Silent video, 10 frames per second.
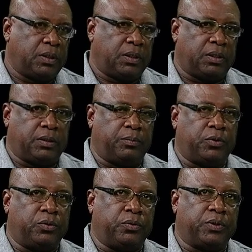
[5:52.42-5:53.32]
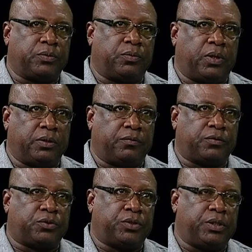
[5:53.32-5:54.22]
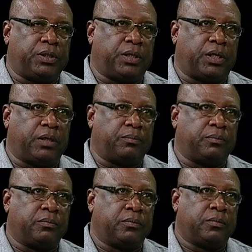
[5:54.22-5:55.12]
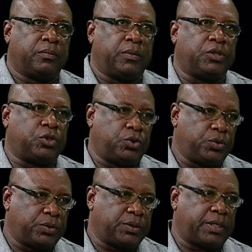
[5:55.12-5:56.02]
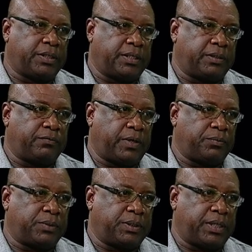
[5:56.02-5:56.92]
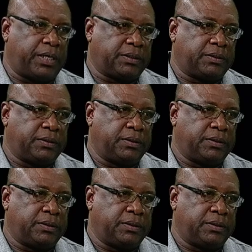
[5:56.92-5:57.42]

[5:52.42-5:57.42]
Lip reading: The Bureau is one of three institutions identified within the Act.